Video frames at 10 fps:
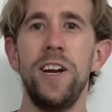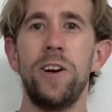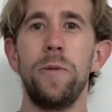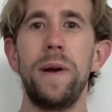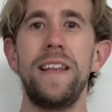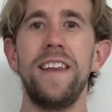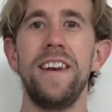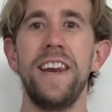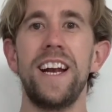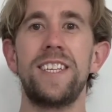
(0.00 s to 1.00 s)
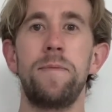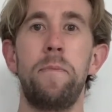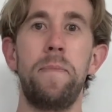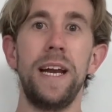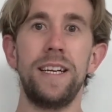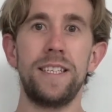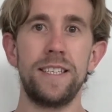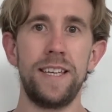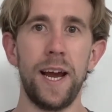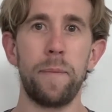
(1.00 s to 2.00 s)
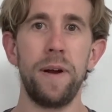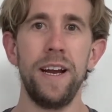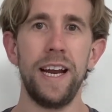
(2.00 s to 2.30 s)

could be the next big step